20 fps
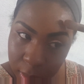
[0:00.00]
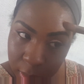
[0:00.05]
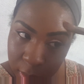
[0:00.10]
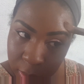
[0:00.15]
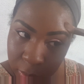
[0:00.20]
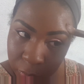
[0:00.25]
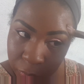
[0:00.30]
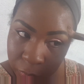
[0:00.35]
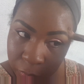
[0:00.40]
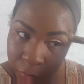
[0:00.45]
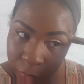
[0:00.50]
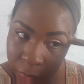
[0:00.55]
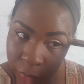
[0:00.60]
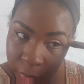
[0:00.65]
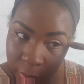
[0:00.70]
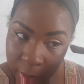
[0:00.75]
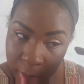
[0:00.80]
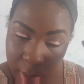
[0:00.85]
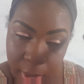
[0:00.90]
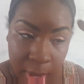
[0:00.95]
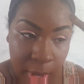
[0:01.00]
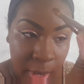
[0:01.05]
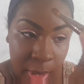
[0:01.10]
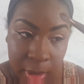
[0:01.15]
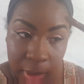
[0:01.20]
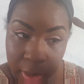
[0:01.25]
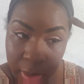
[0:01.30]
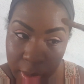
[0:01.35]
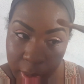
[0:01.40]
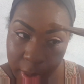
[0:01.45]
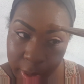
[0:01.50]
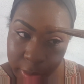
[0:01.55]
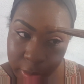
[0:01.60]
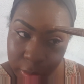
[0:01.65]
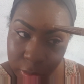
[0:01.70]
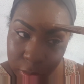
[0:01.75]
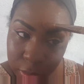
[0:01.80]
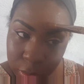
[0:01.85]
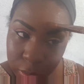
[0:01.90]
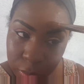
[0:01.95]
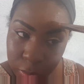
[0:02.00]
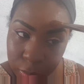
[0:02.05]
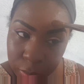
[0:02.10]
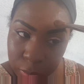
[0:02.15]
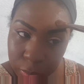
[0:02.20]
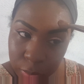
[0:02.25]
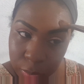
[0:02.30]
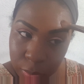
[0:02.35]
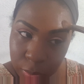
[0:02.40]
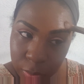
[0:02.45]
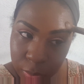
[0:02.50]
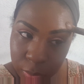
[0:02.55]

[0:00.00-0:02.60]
if I like to